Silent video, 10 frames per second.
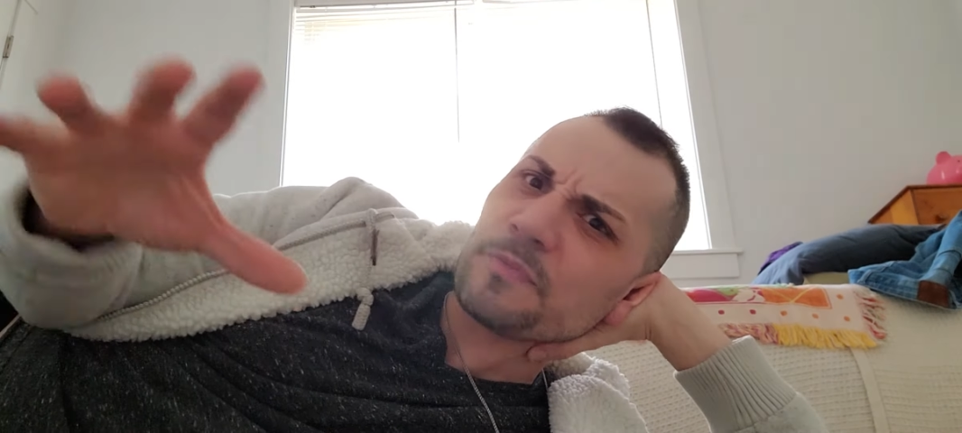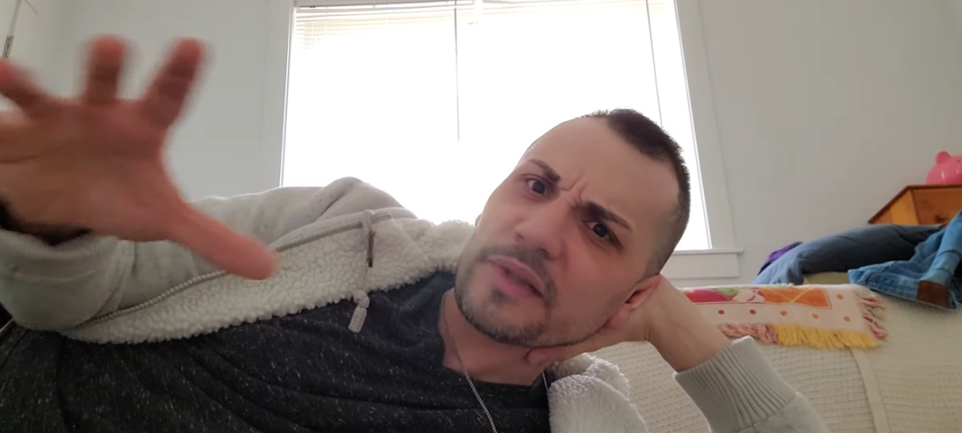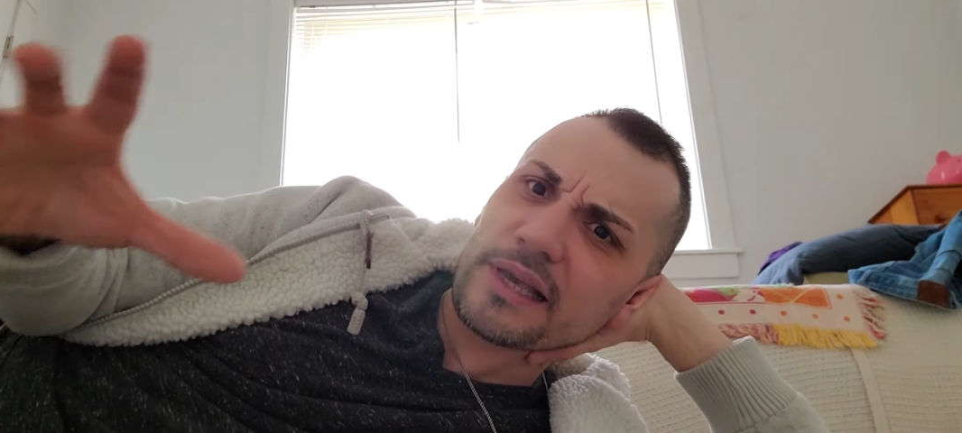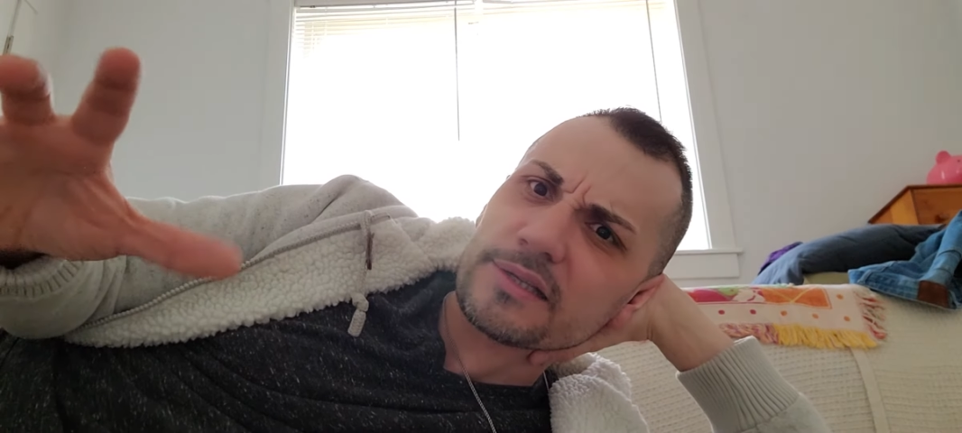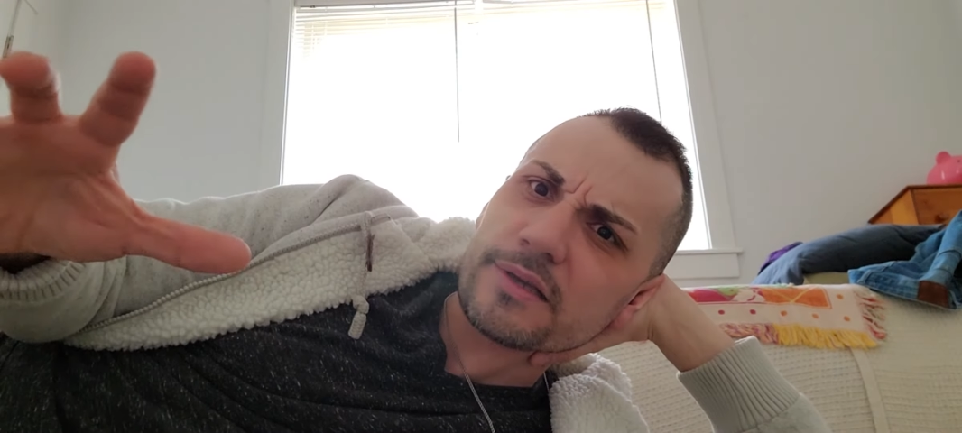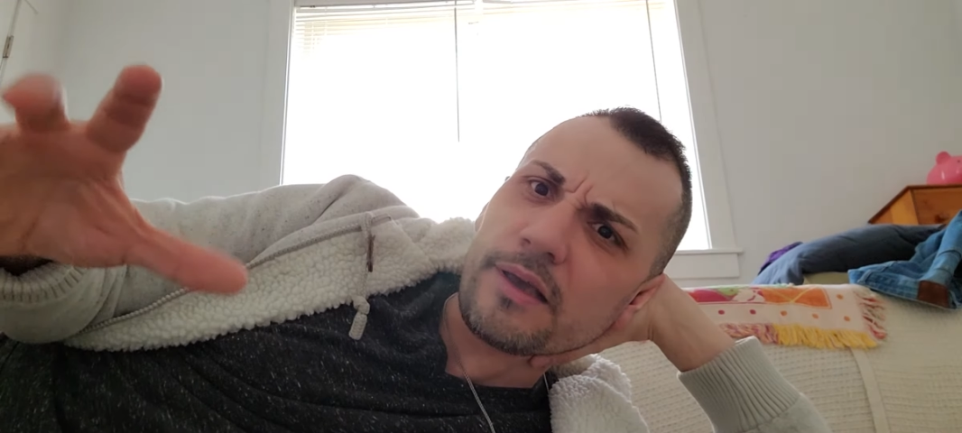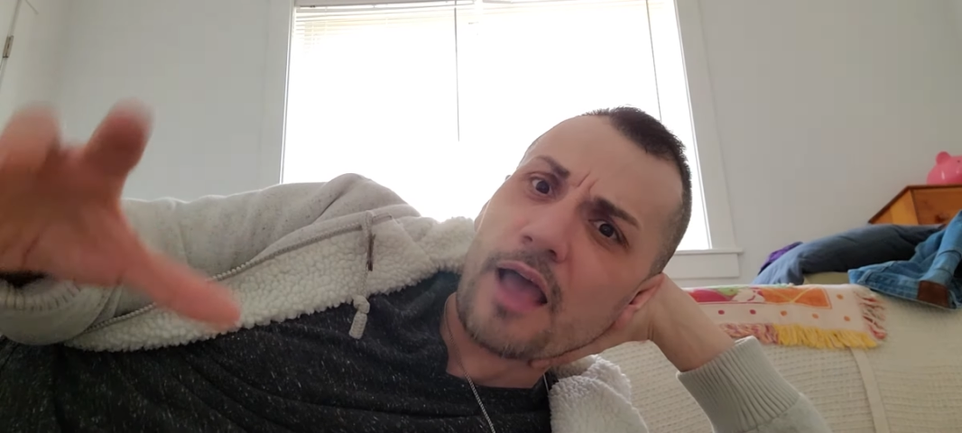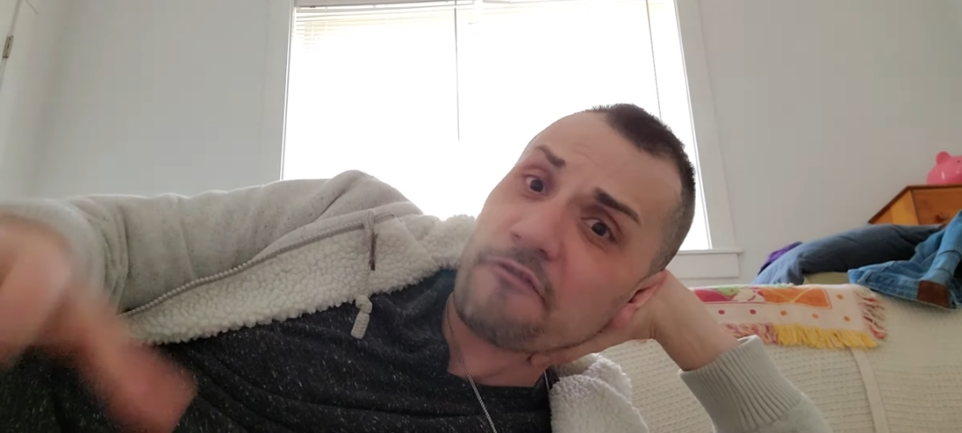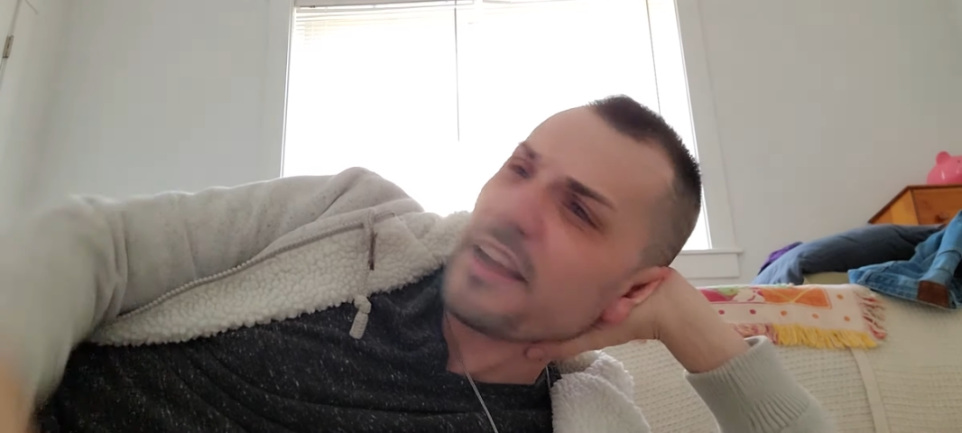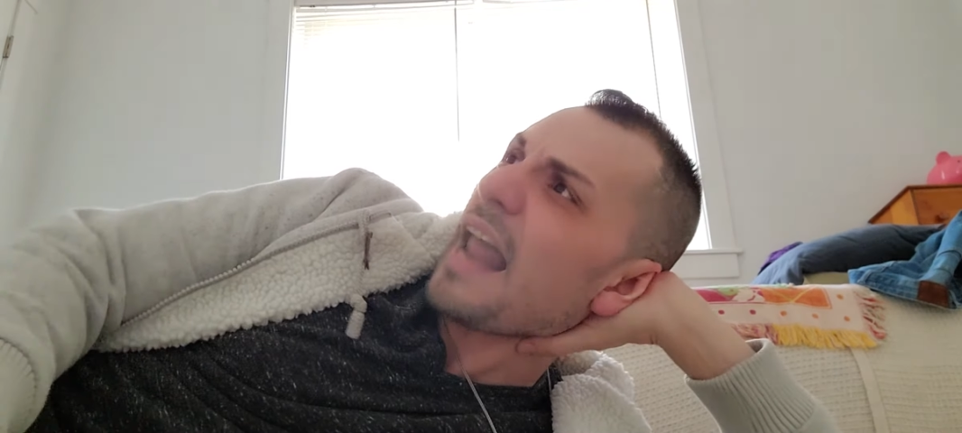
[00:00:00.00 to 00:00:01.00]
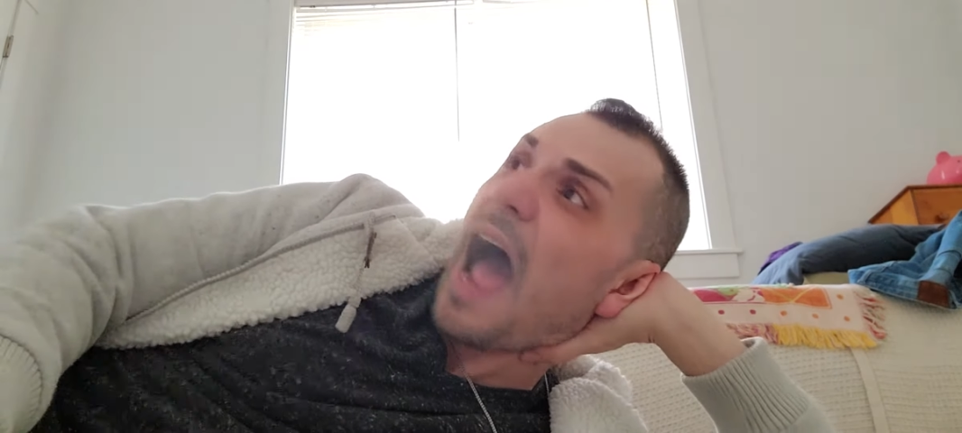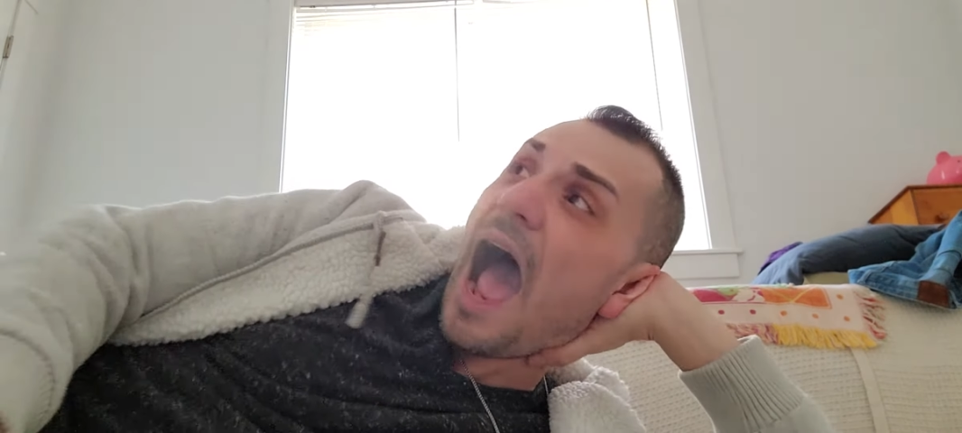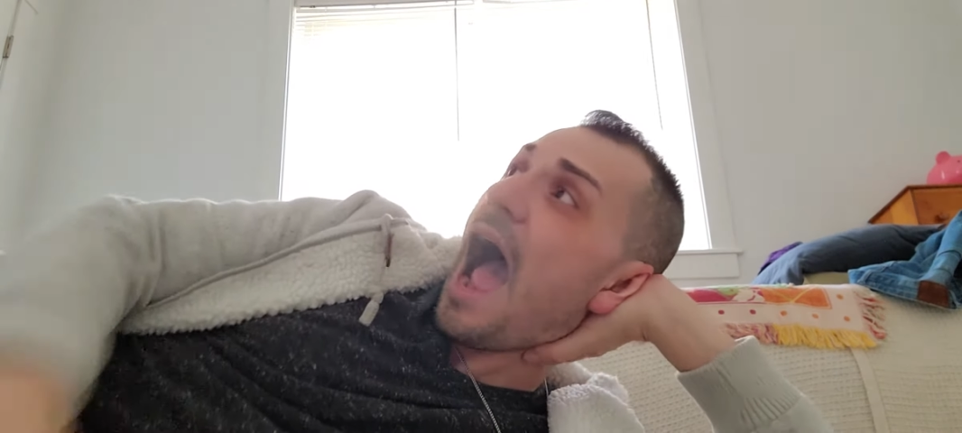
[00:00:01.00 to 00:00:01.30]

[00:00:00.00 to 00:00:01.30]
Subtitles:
please. Fuck it.